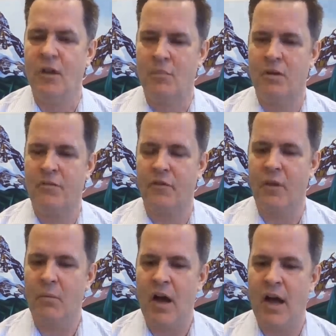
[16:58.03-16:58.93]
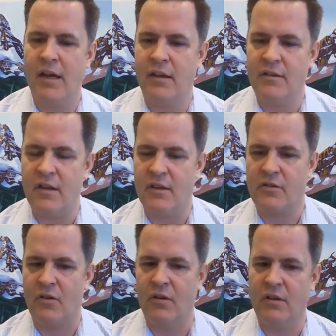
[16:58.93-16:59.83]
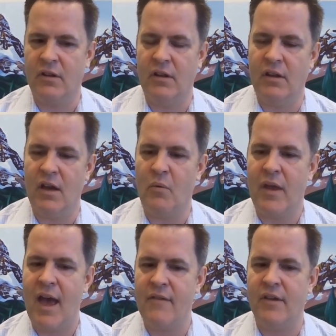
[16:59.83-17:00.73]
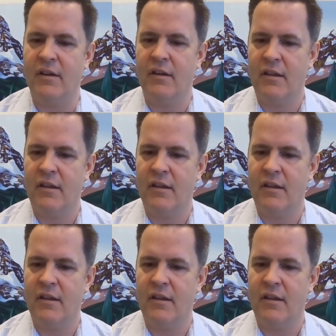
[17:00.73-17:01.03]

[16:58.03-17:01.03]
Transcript: but for the mine as currently we have it,